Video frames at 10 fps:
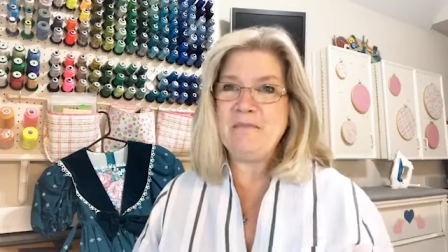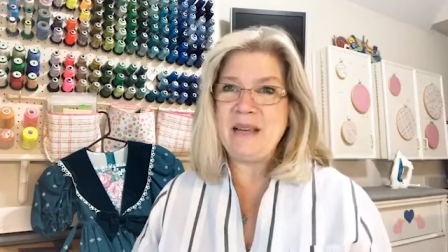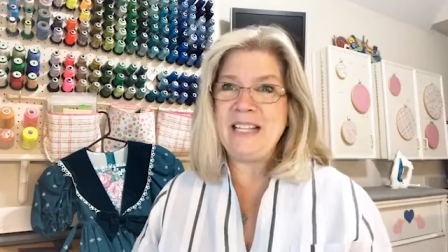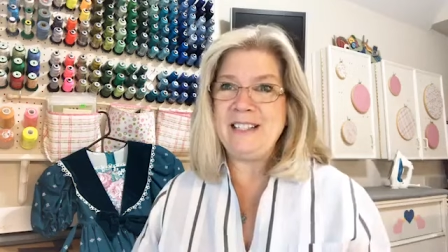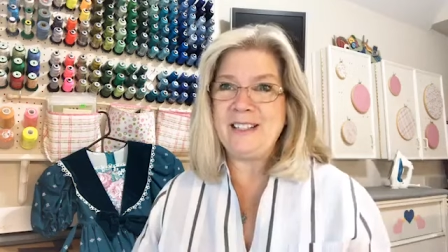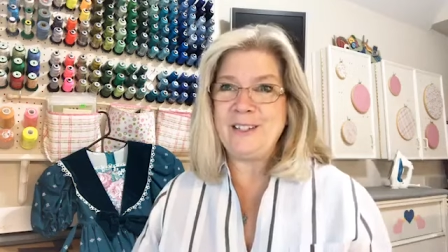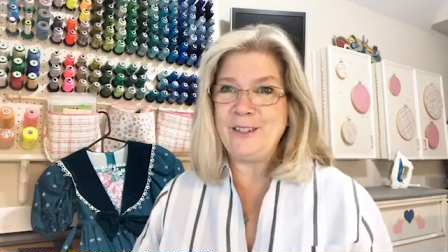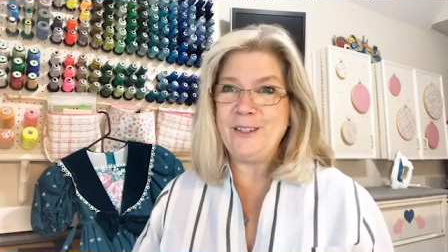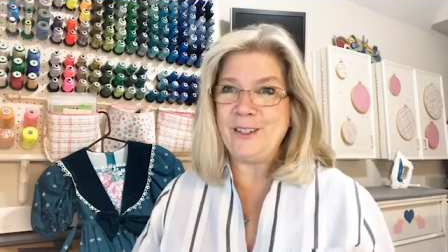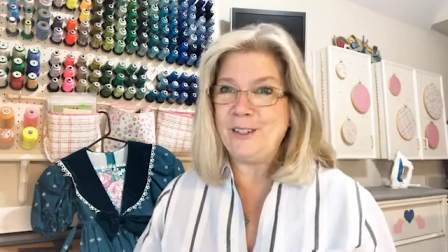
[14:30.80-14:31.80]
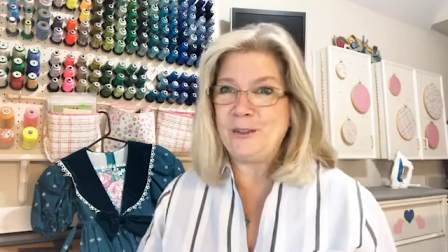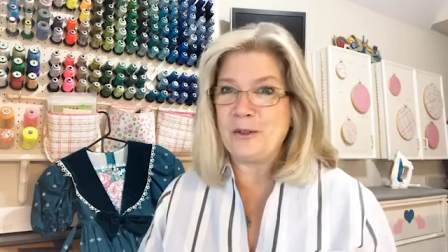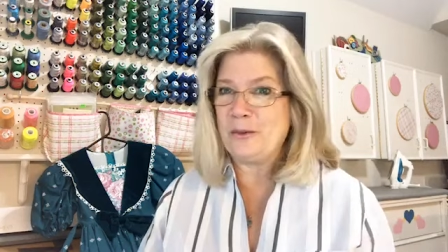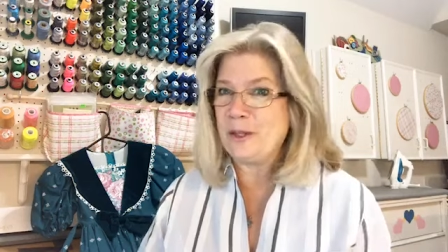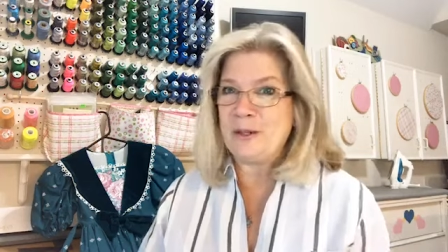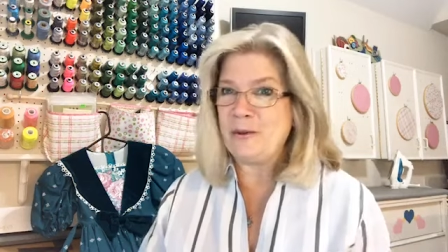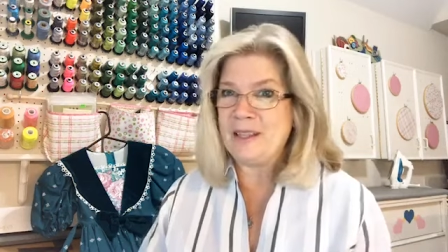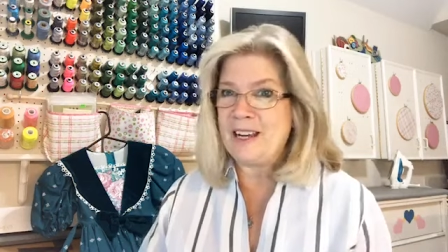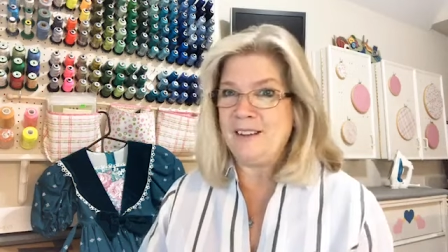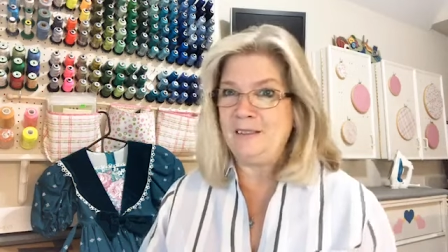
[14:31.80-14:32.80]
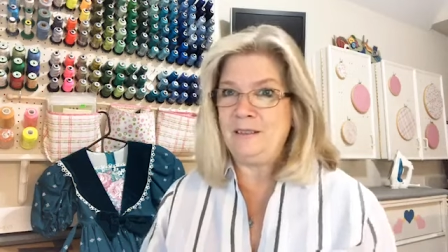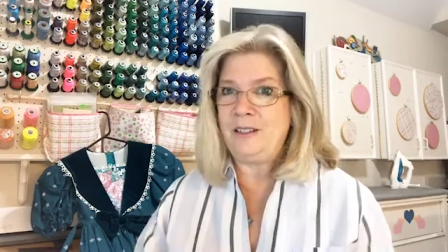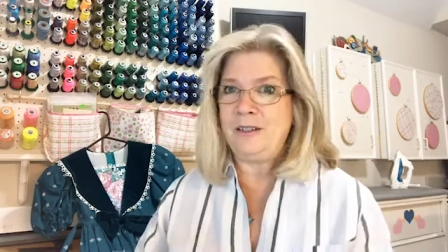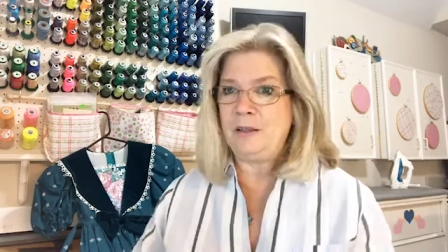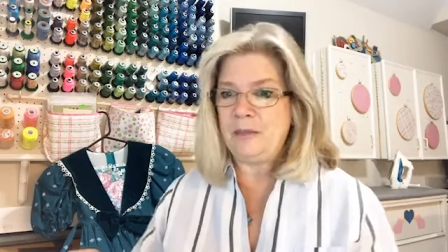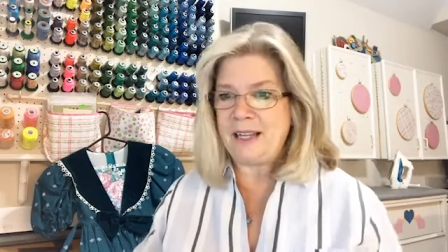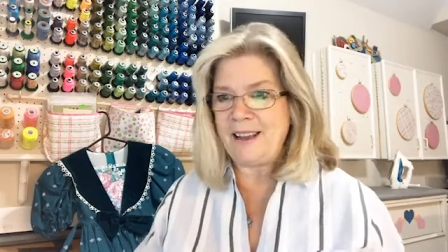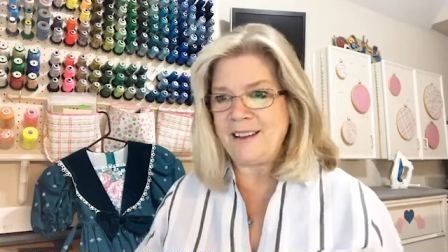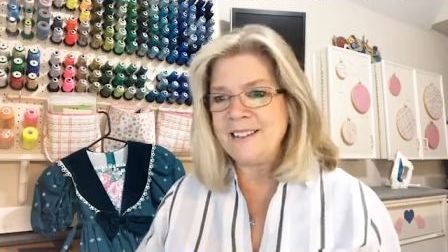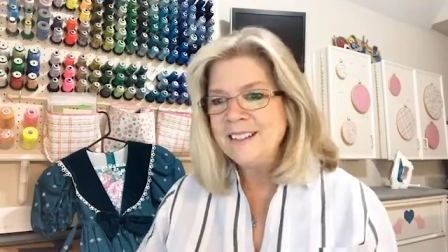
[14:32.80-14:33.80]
a means to do this sort of work without doing it by hand.